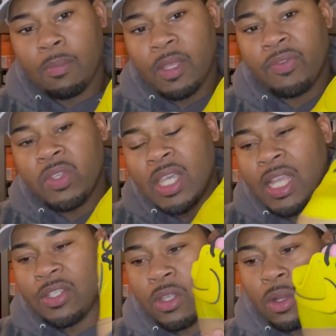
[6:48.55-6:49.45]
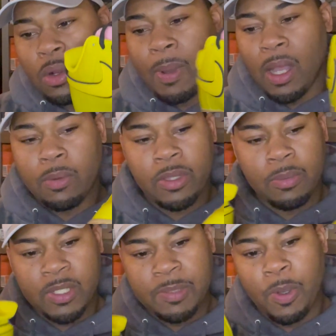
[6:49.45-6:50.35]
If you guys know about the
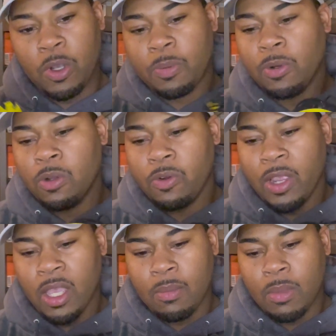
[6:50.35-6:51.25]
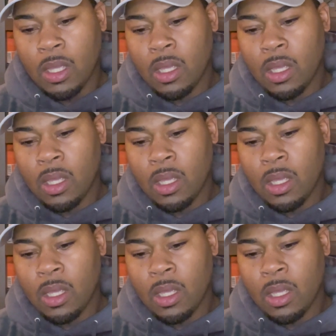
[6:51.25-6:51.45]
Bespoke program,